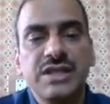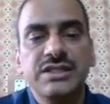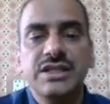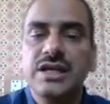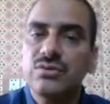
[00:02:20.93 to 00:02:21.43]

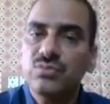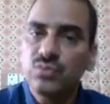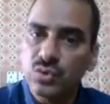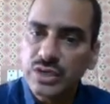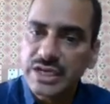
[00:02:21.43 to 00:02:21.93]
There are
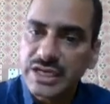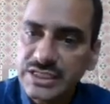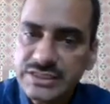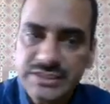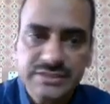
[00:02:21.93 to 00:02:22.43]
4
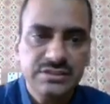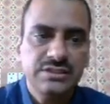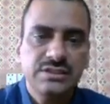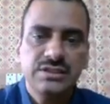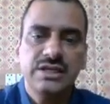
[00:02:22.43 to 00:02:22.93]
canines
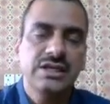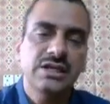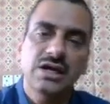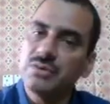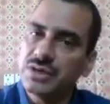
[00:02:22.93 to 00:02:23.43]
in
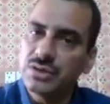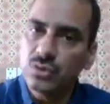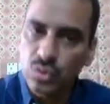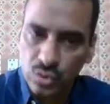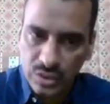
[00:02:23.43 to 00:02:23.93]
our
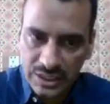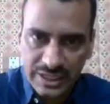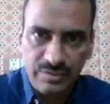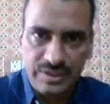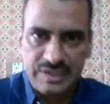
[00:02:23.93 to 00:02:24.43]
oral
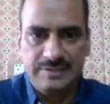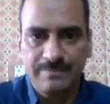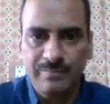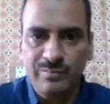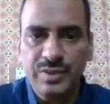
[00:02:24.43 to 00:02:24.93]
cavity,
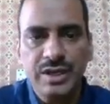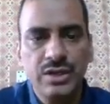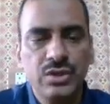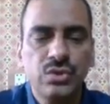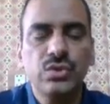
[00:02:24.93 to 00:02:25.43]

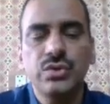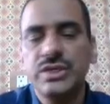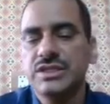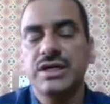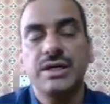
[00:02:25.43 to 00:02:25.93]
2
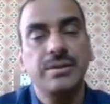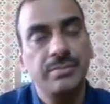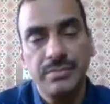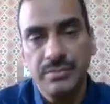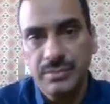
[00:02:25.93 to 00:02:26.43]
in the
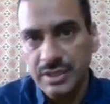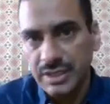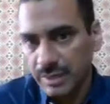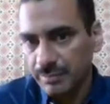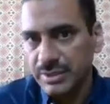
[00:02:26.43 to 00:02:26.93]

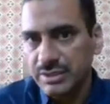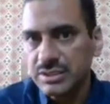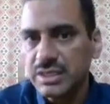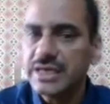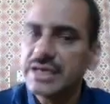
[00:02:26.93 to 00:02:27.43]
upper
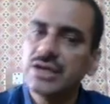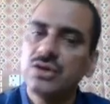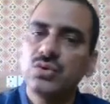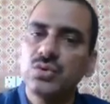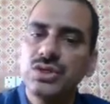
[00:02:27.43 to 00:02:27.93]
jaw and
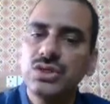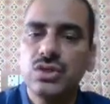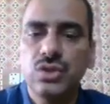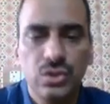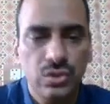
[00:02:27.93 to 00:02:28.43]
2 in
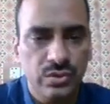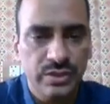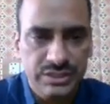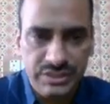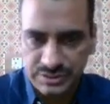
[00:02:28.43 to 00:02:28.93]
lower
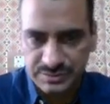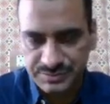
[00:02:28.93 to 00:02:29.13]
jaw.